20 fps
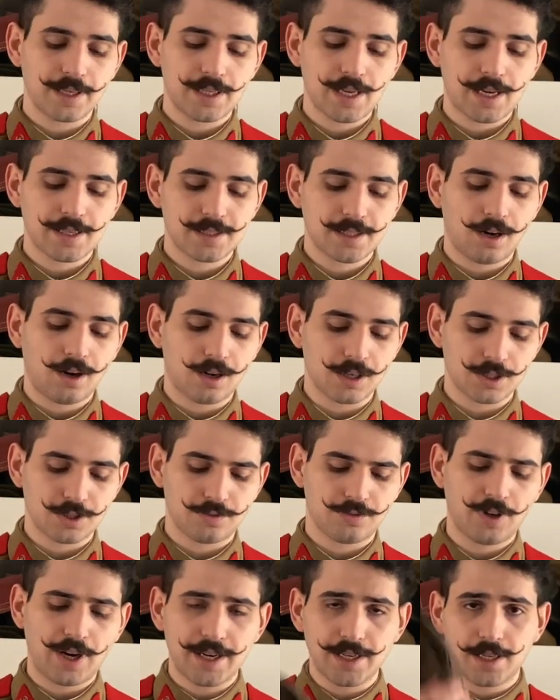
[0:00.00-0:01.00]
that hard to
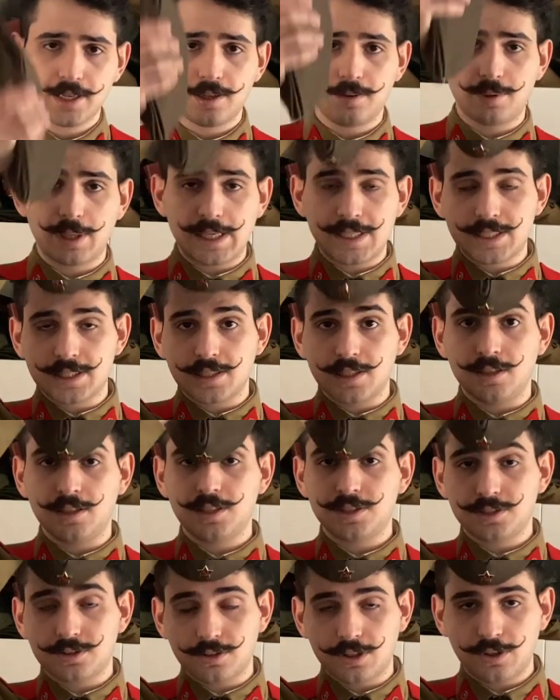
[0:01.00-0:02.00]
find anyways in
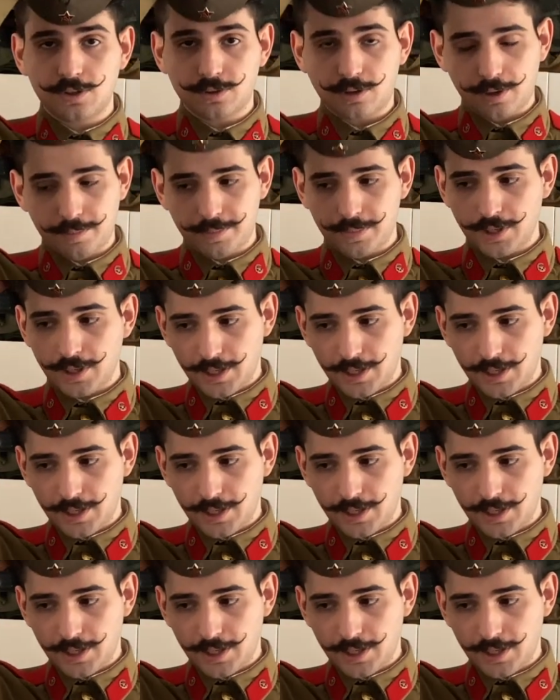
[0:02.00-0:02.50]
Eastern Europe,